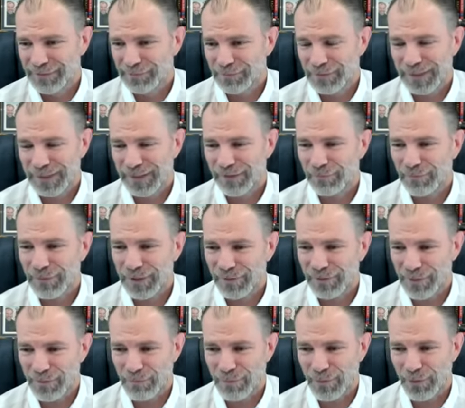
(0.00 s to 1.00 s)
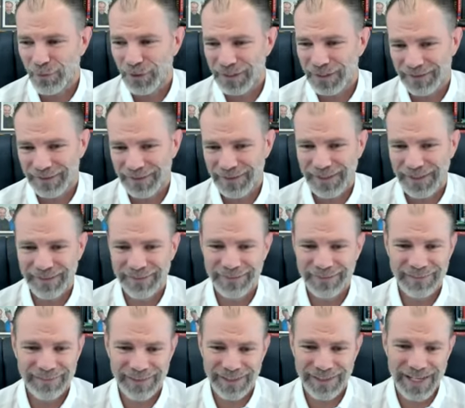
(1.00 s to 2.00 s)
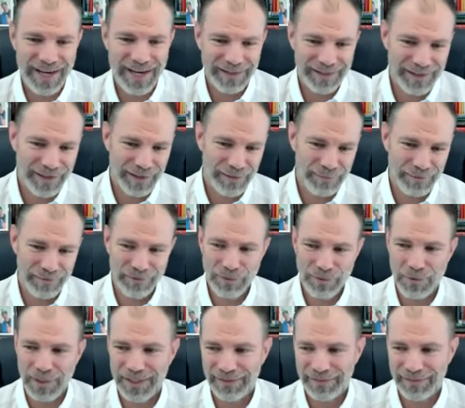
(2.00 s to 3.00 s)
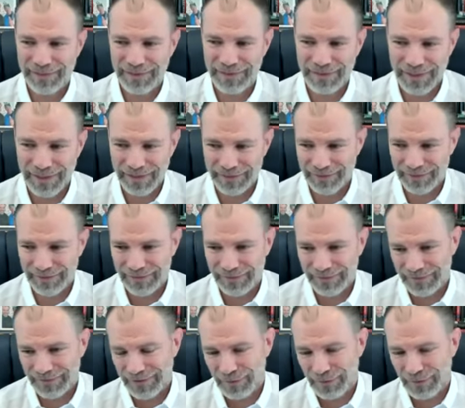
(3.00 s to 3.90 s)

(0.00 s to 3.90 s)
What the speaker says: But they've missed the point that that's just an outcome of the way he's conducted